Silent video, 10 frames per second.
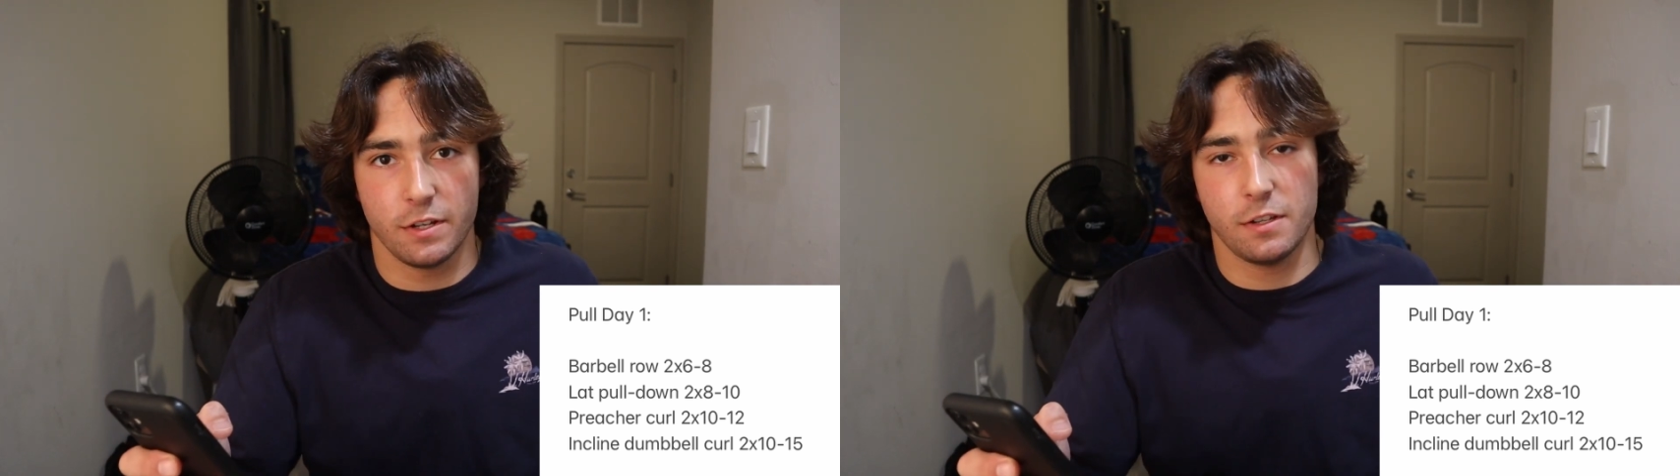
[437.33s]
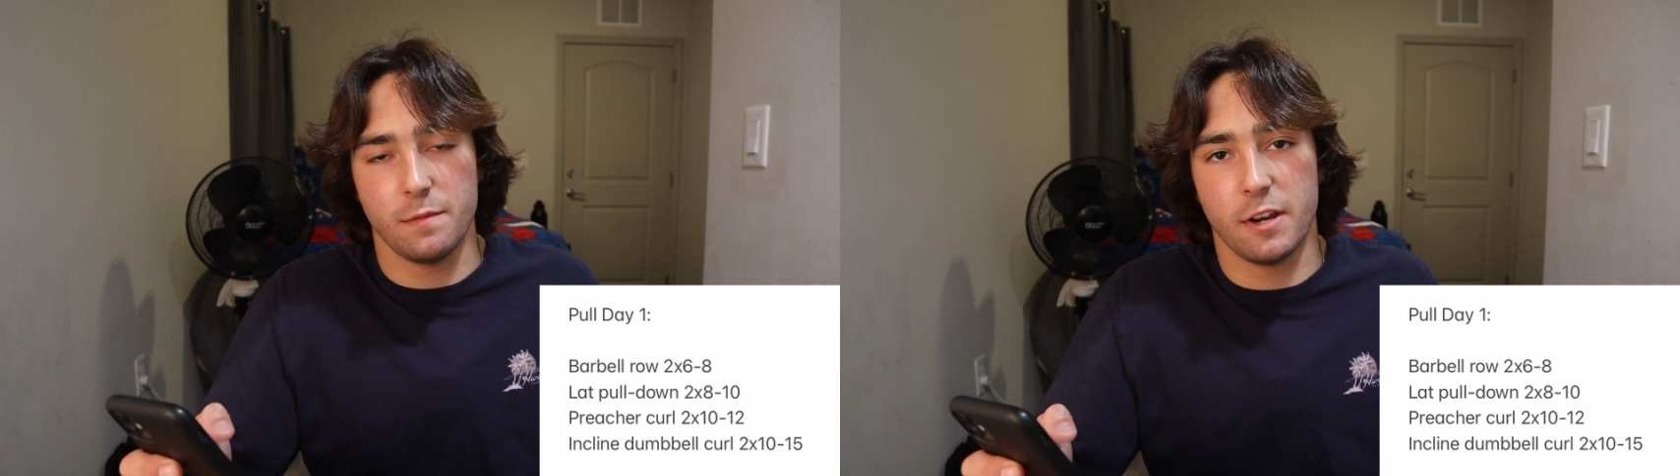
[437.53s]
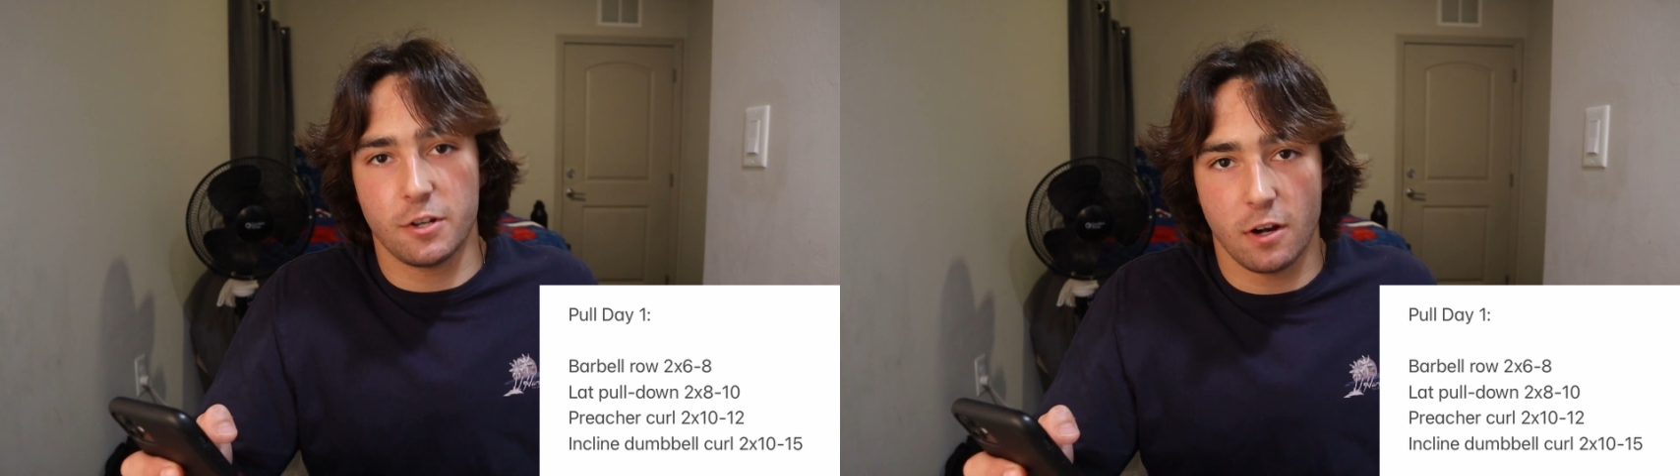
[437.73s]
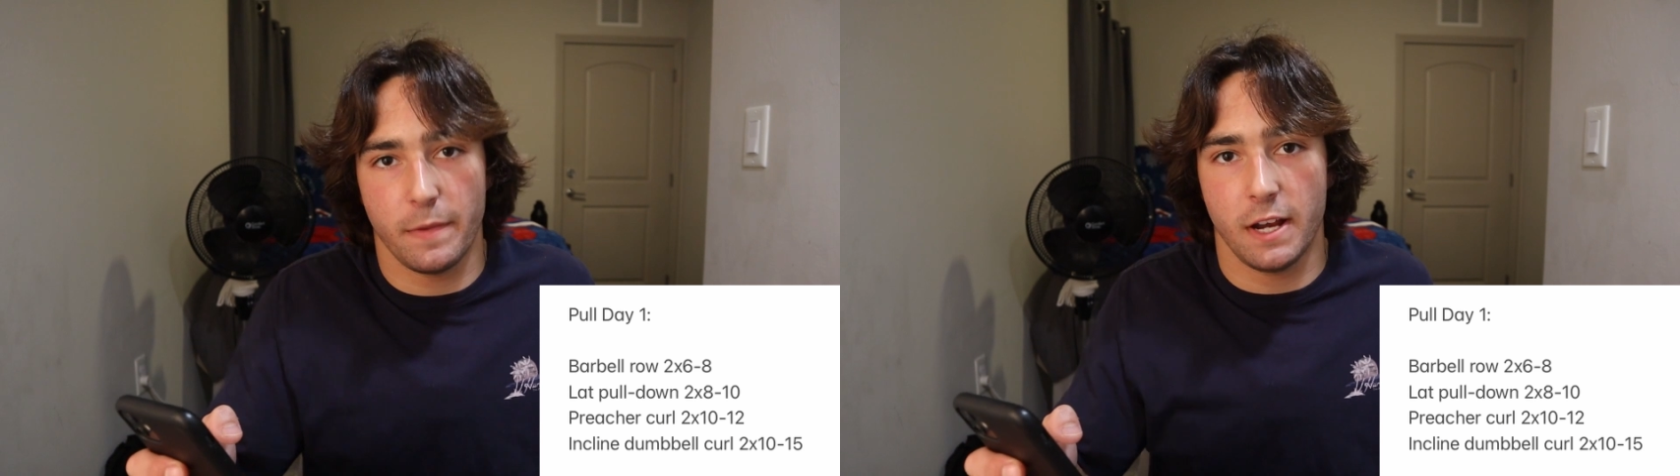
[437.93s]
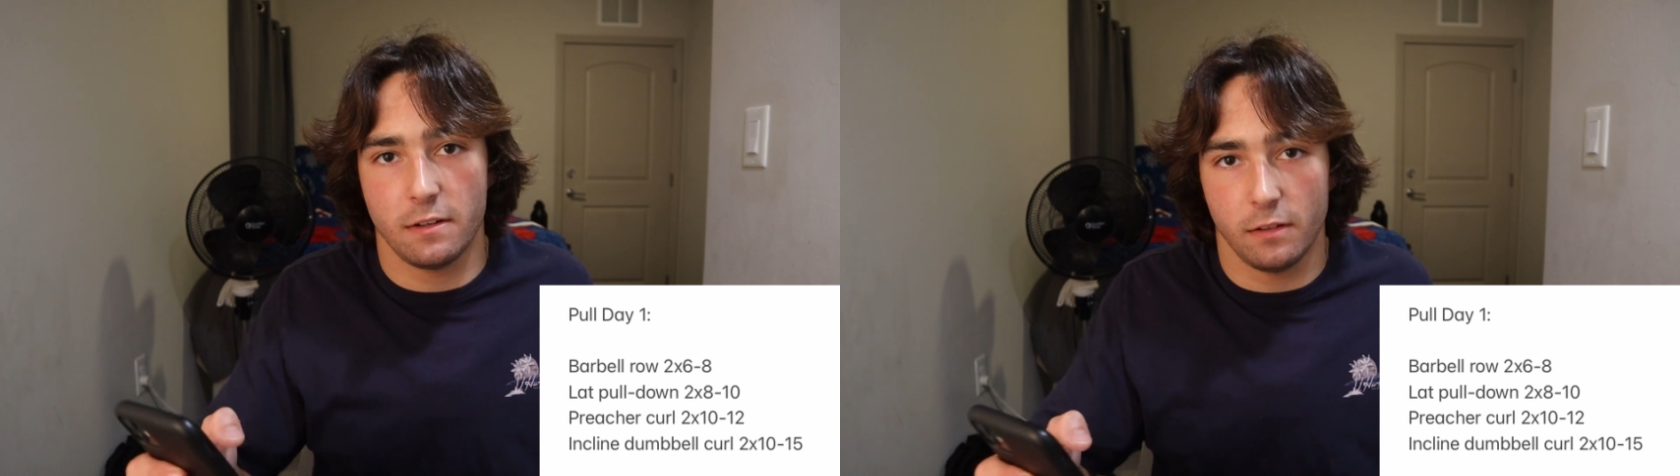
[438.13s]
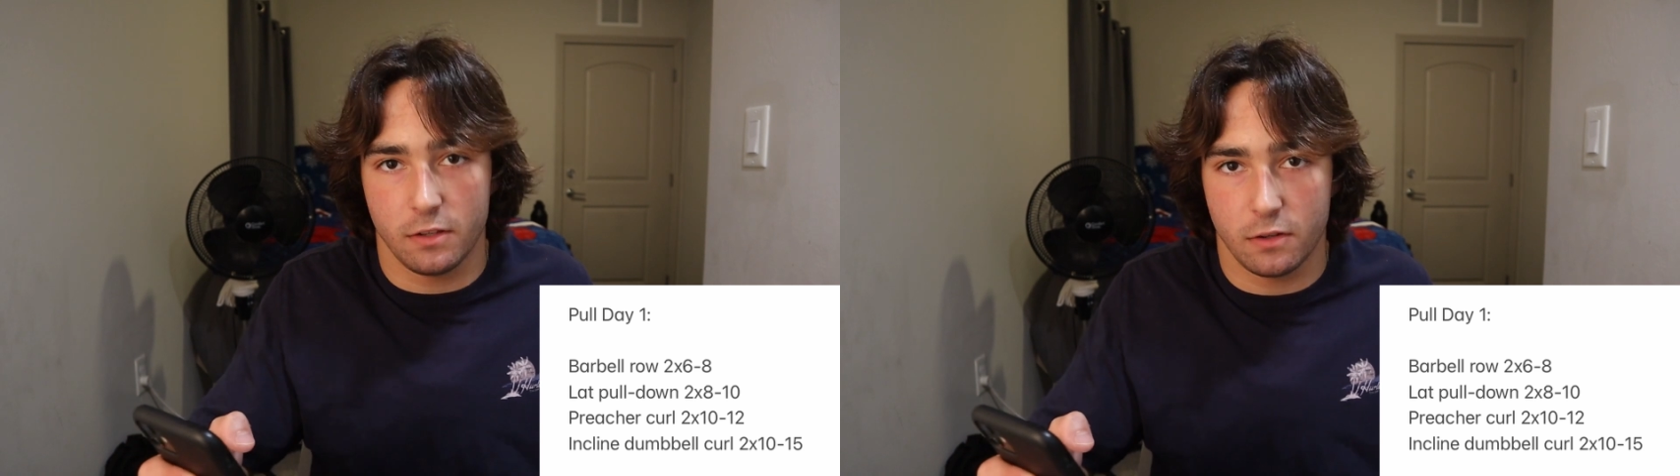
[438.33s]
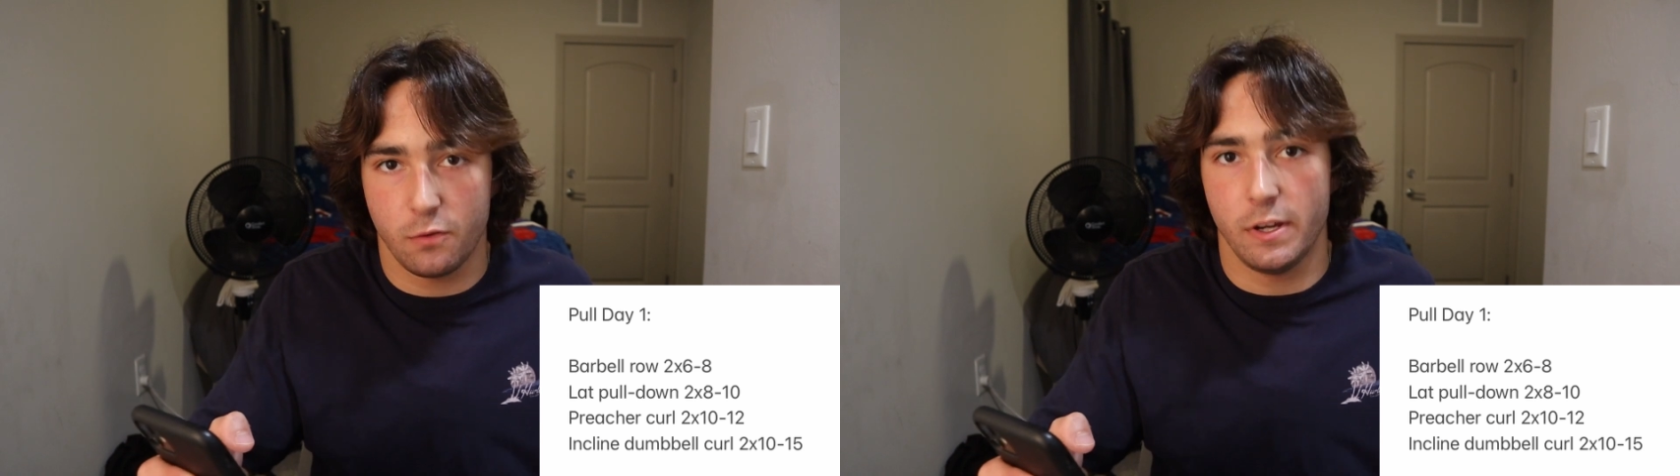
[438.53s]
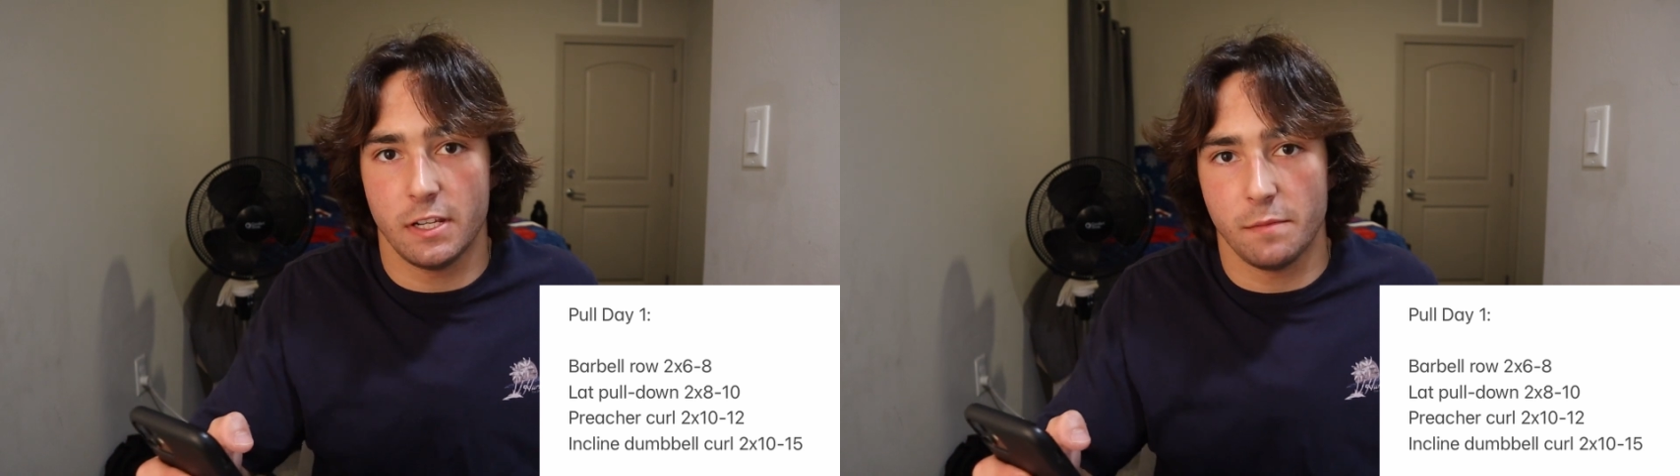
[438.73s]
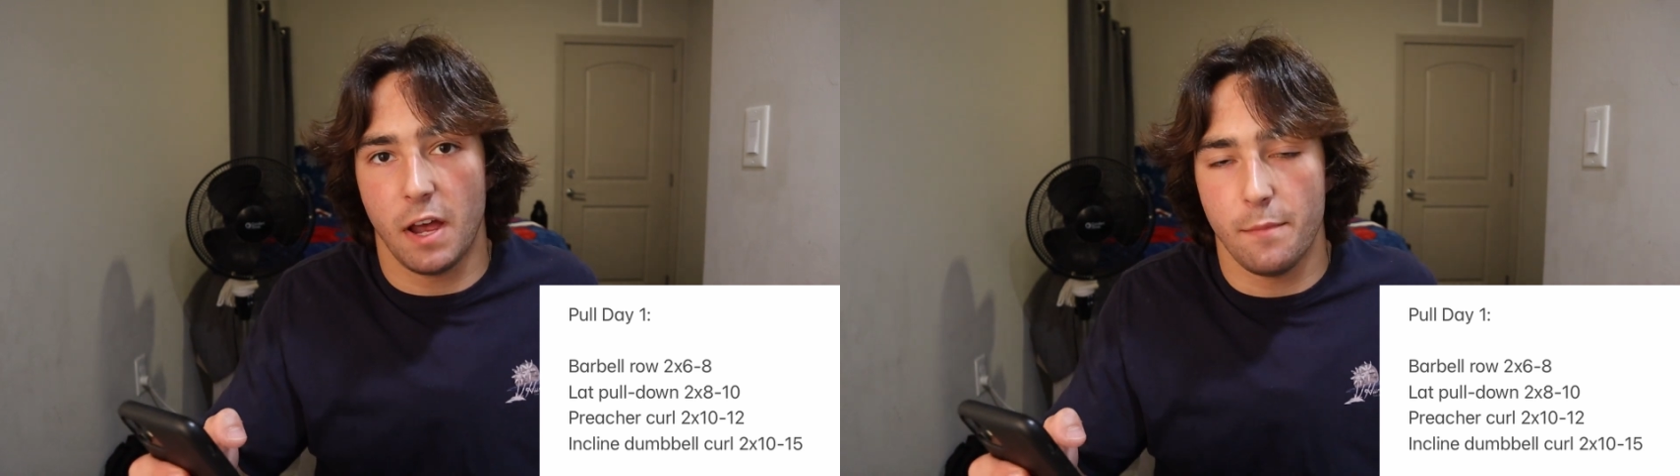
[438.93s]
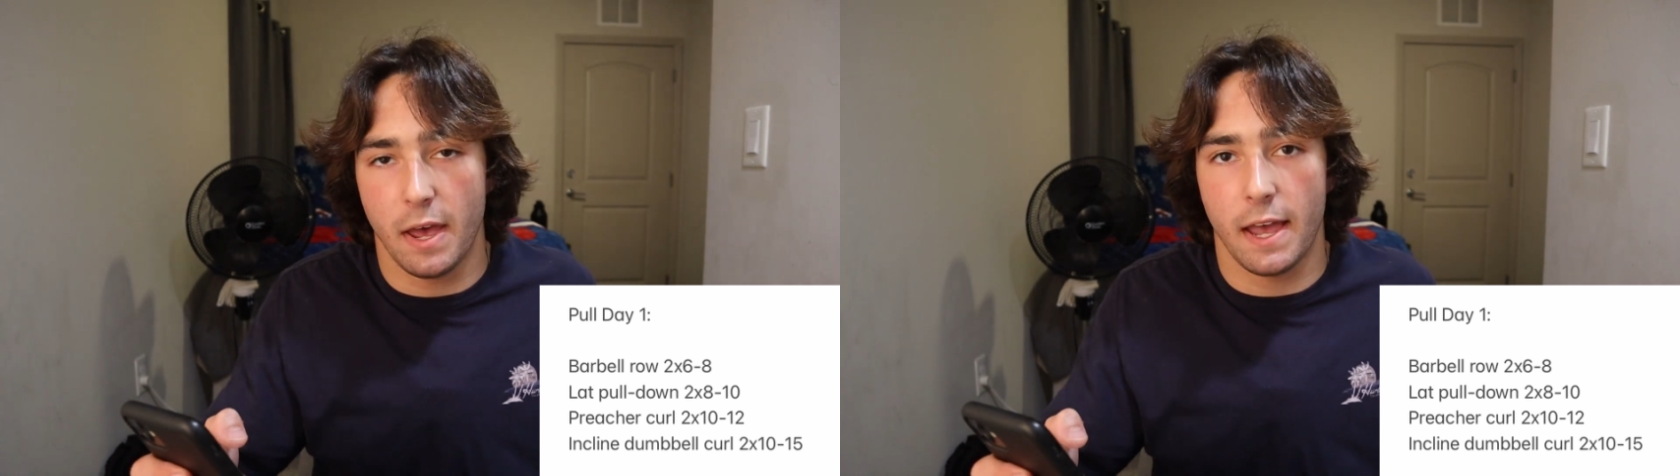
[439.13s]
just to make sure I'm actually squeezing
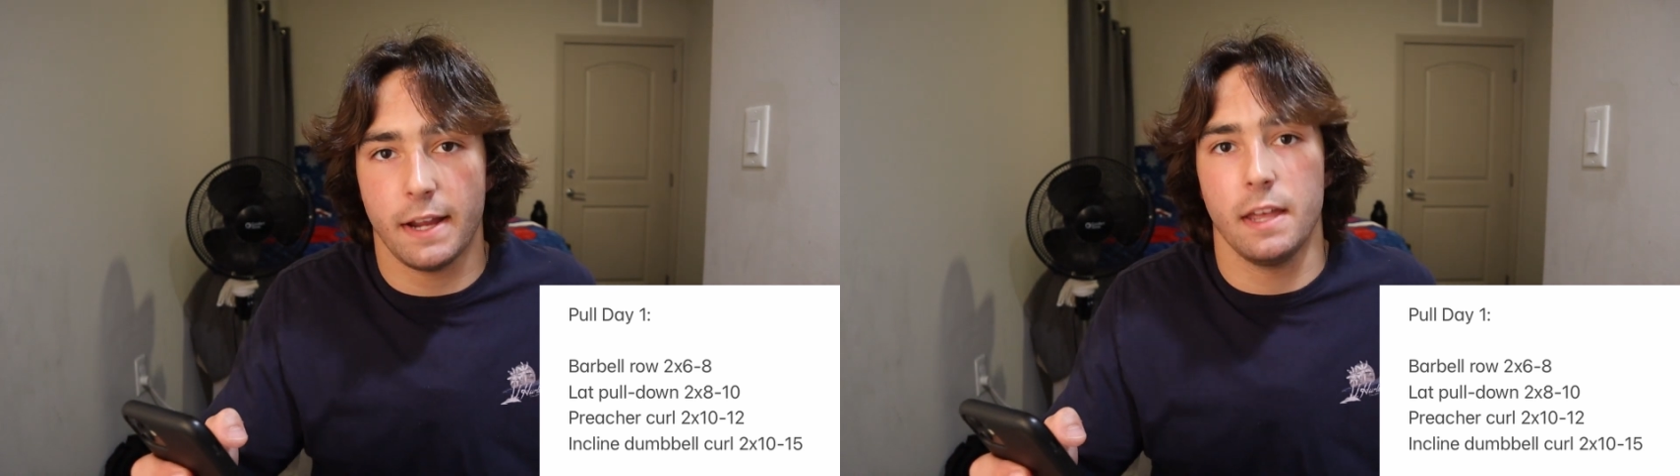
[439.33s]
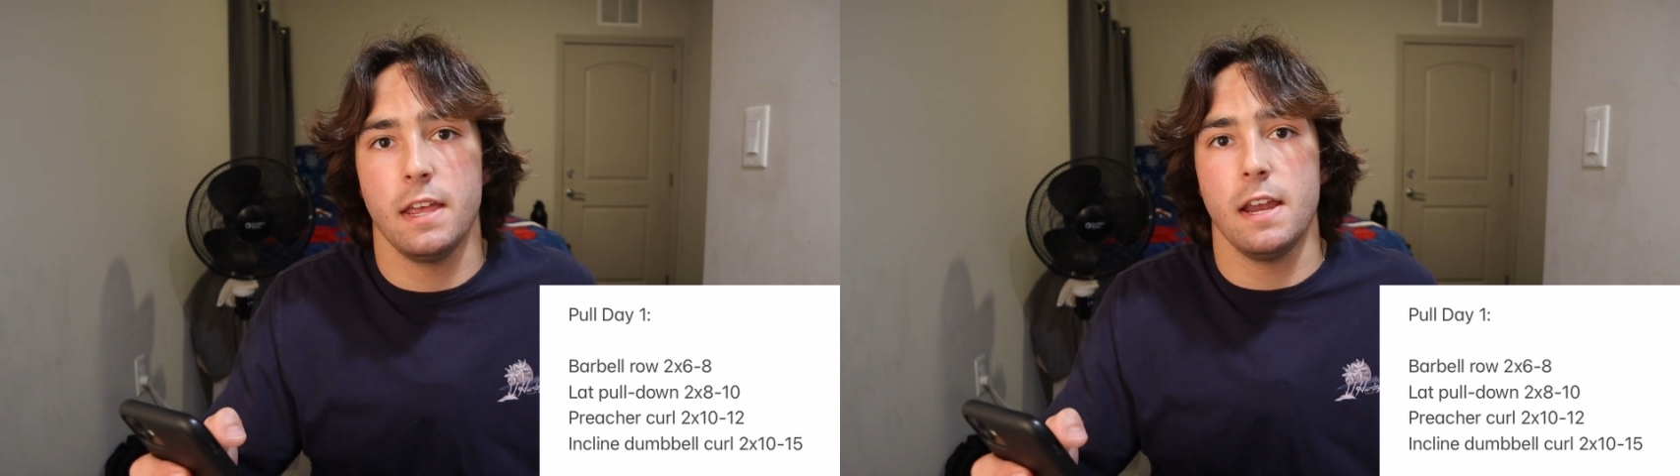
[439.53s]
my back